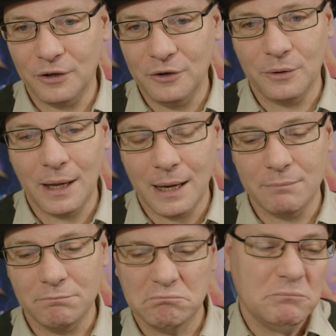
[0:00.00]
in your
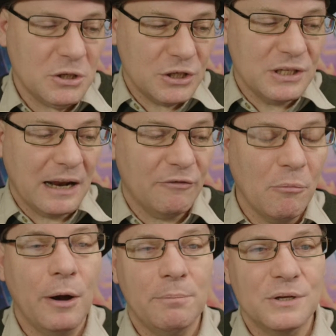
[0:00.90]
game is none of
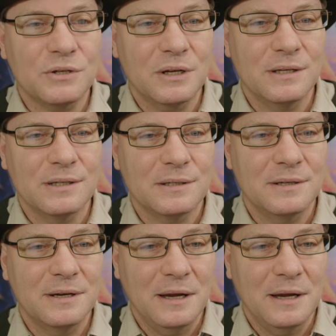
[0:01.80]
my business